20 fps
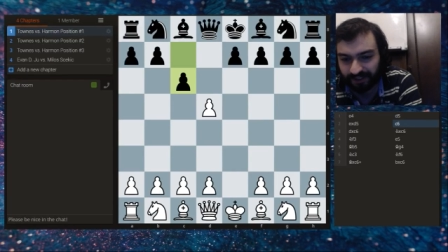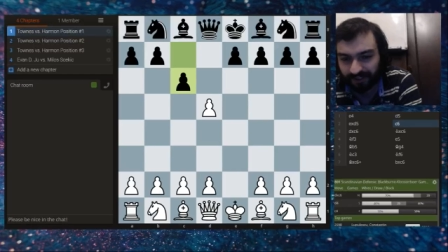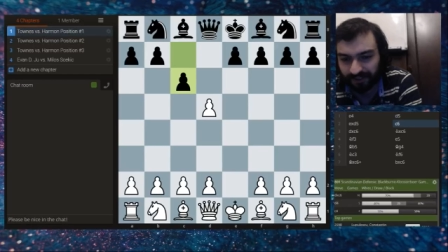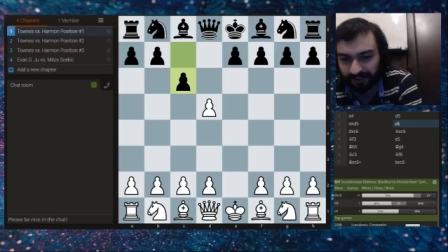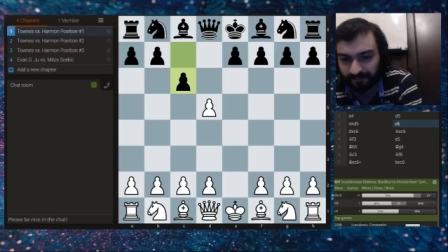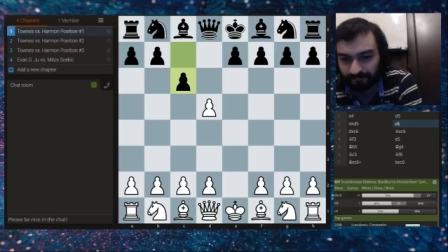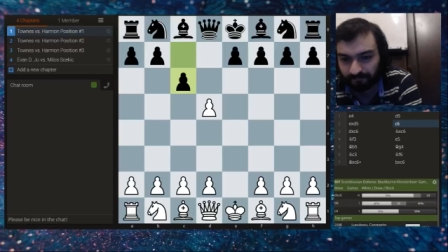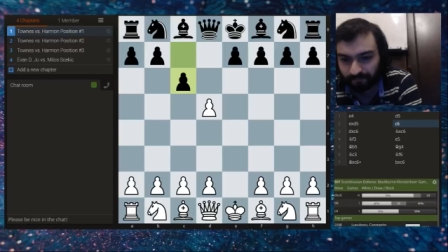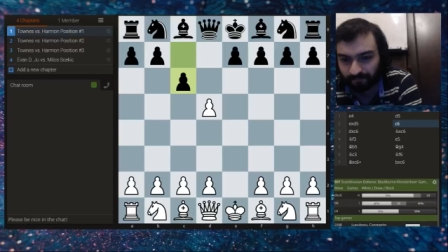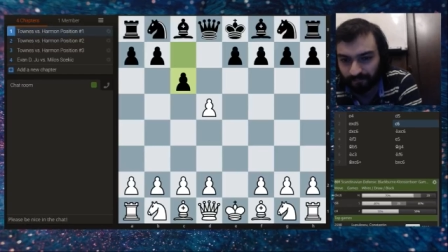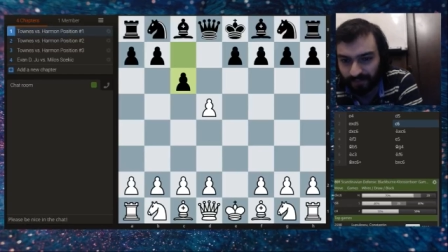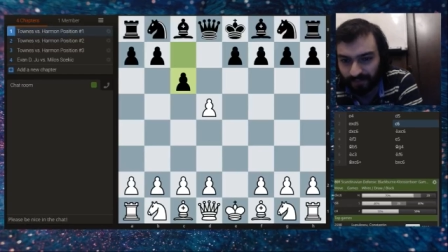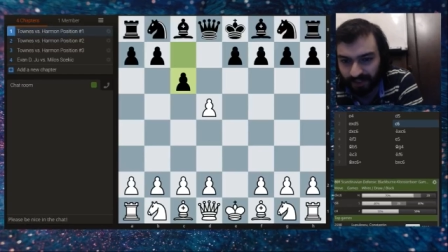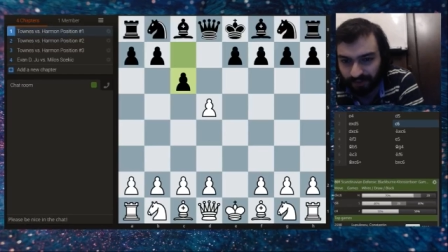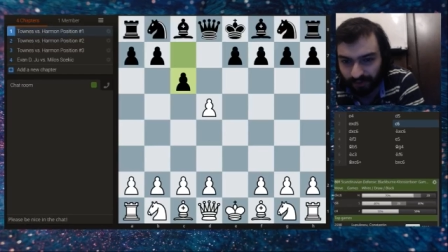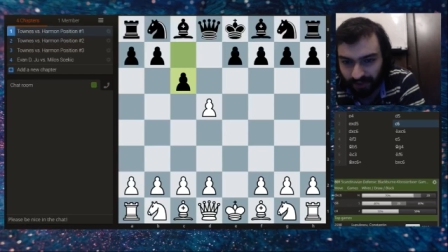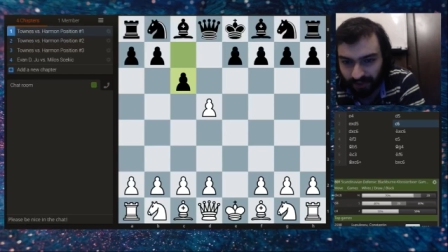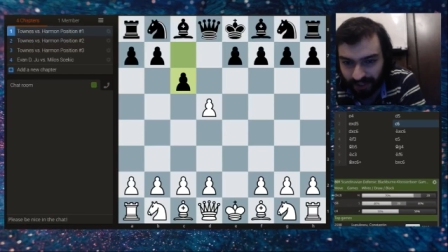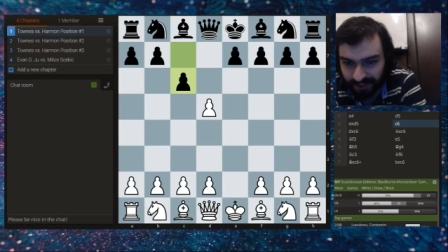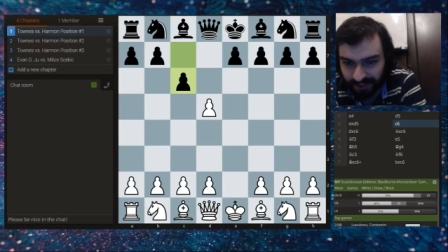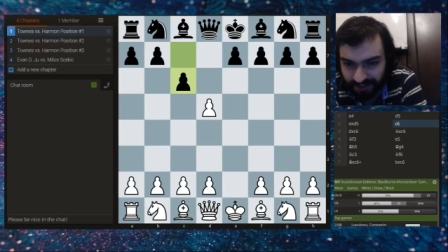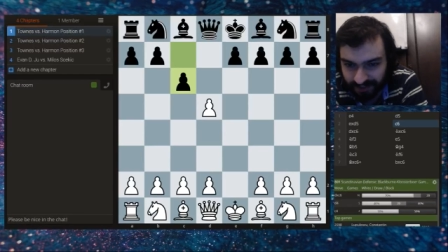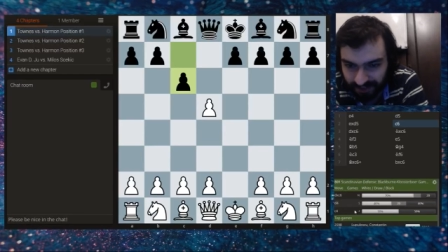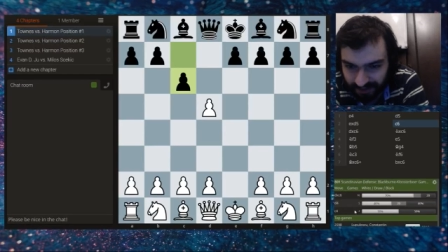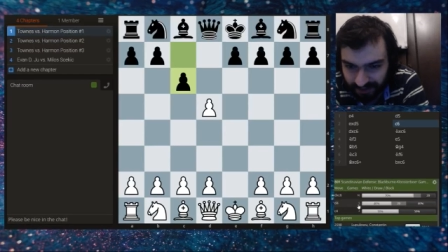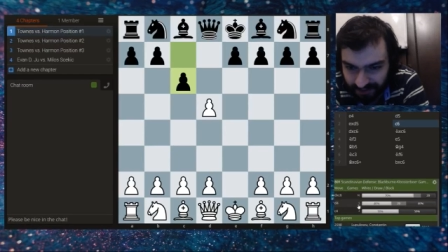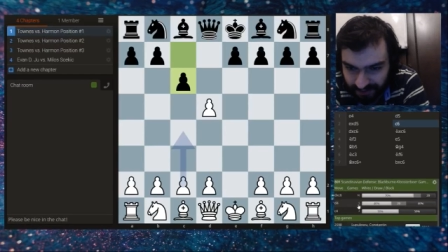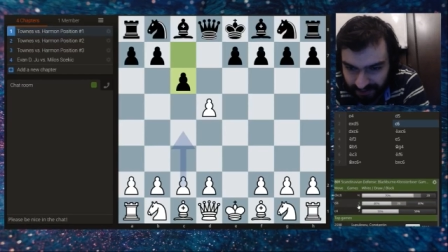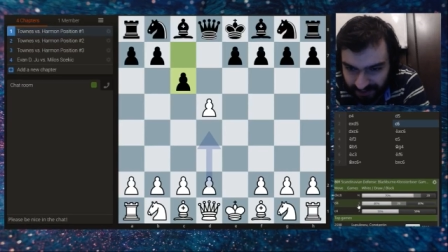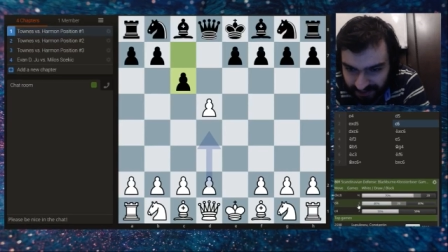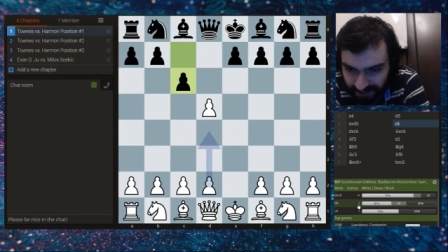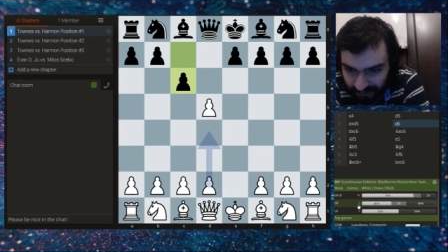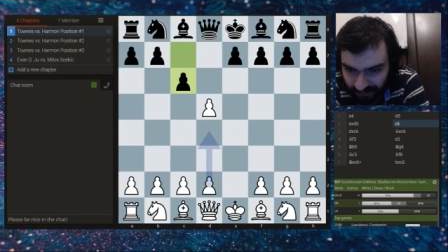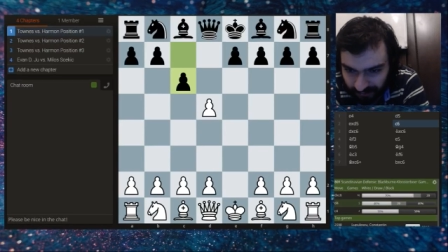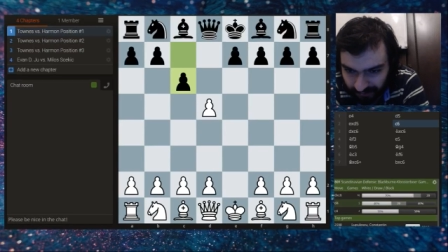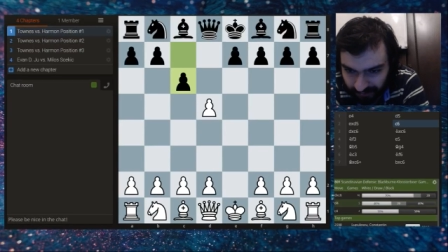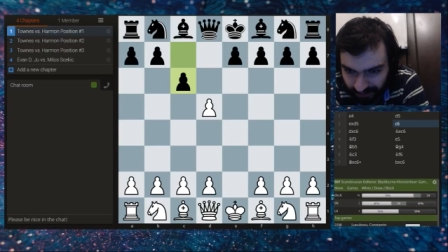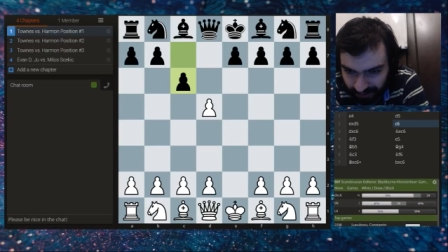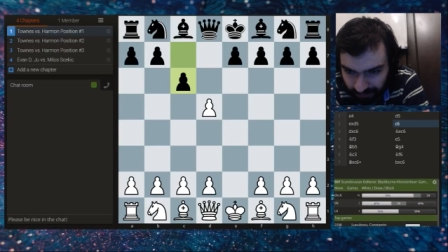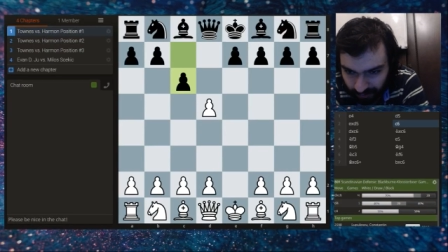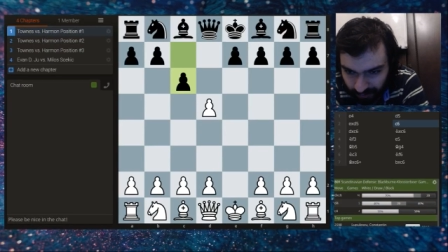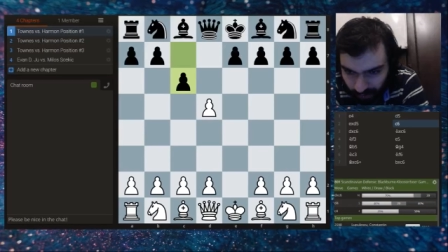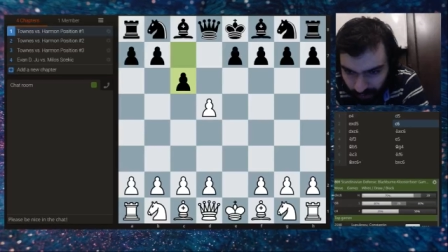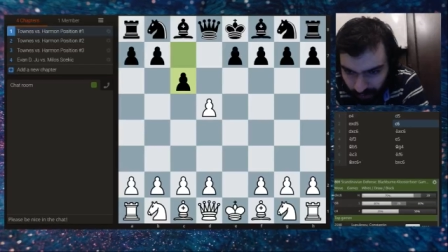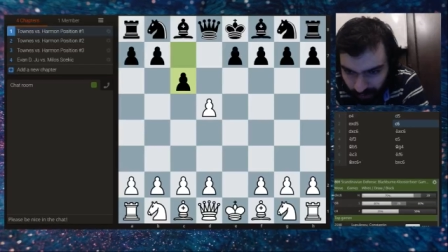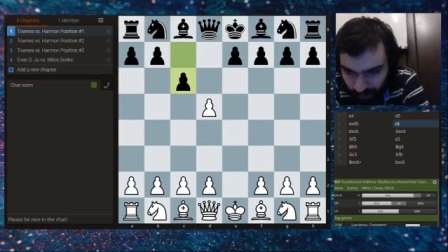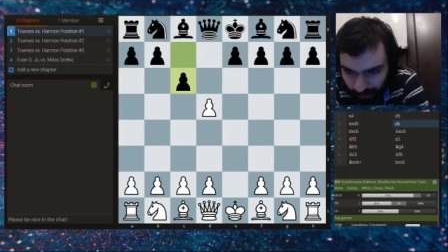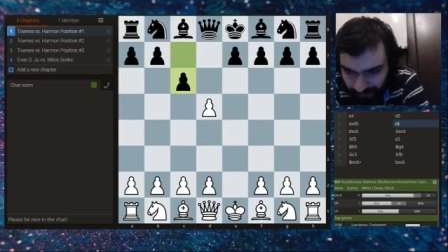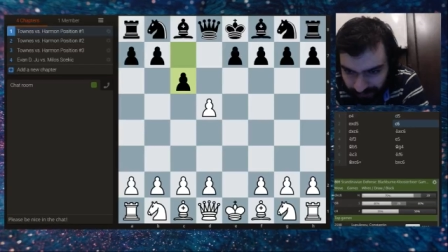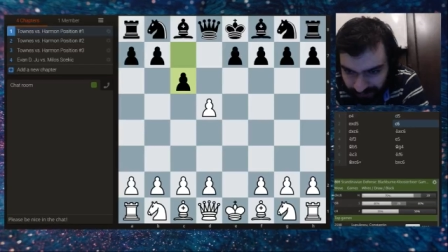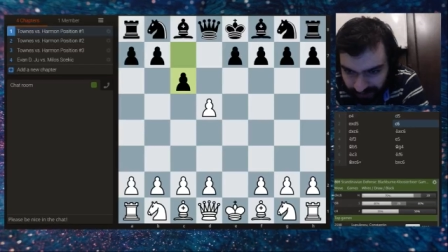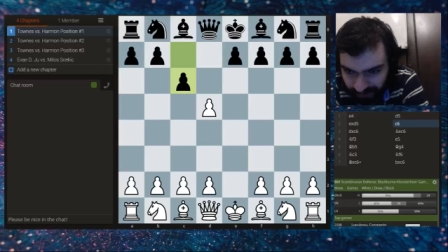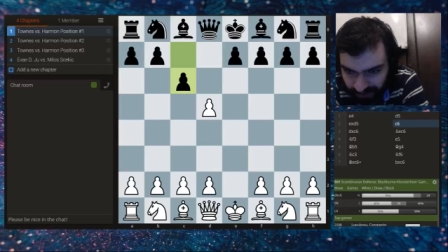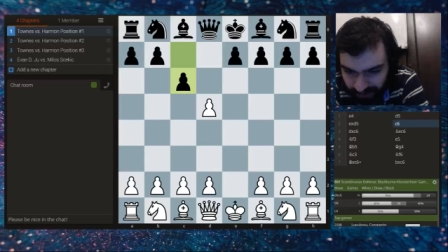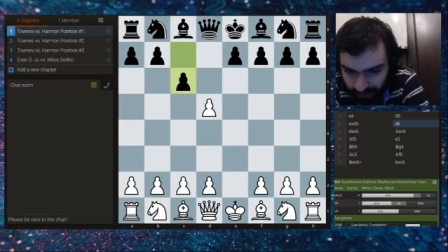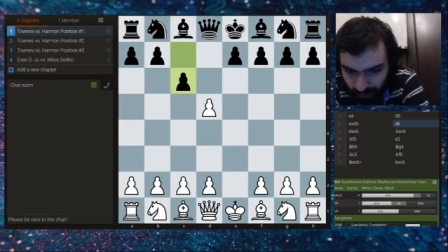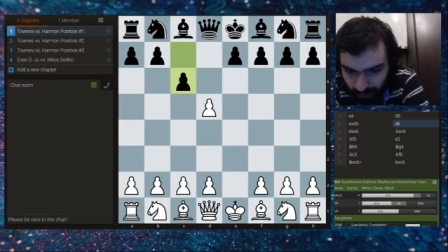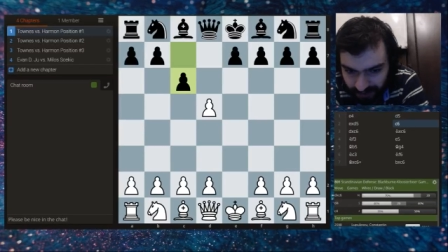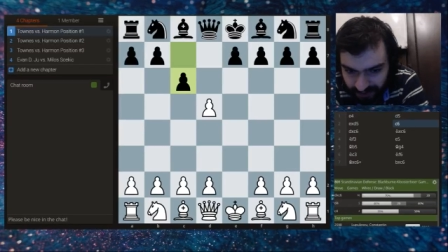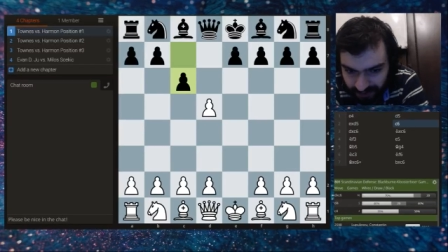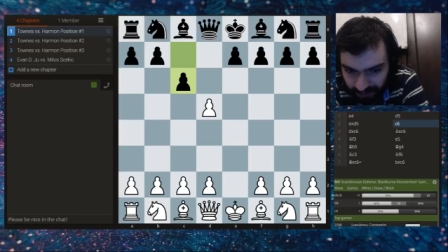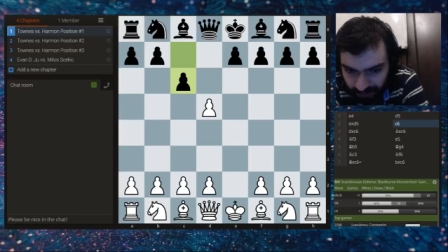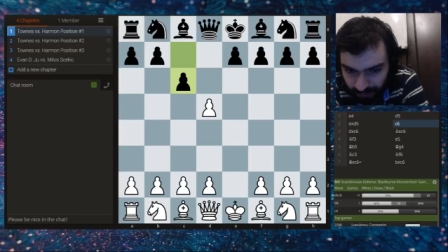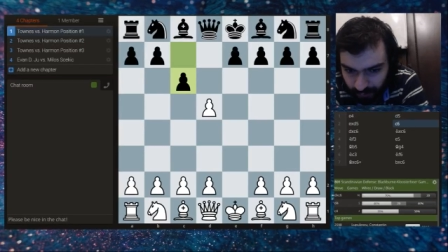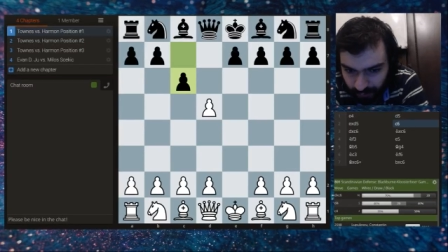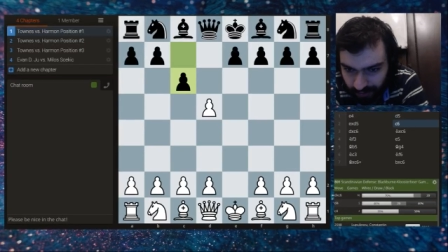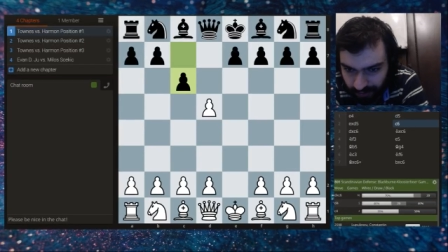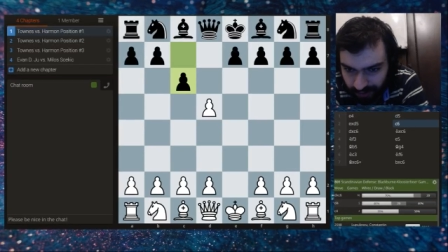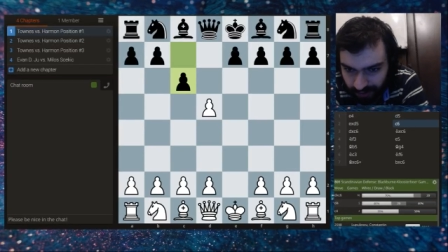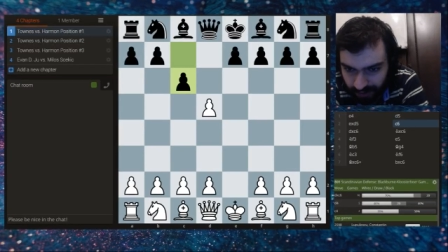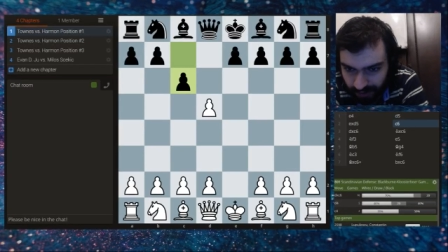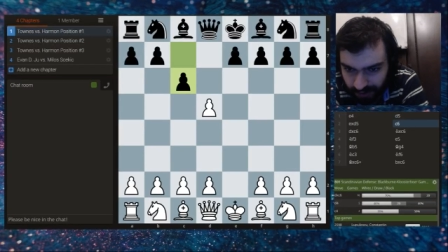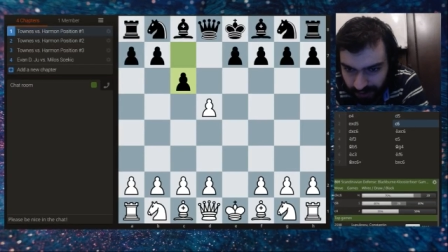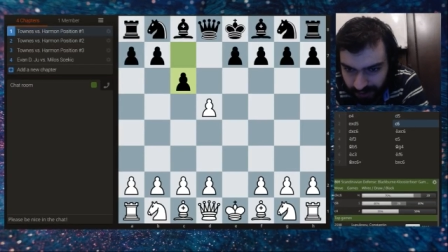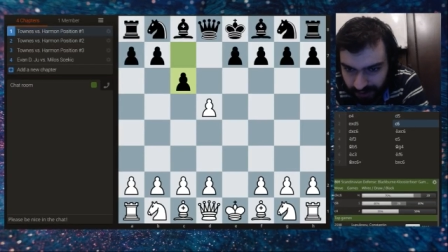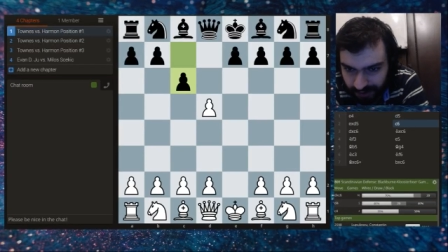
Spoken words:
You guys can see the name. Hopefully, Kloosterboer.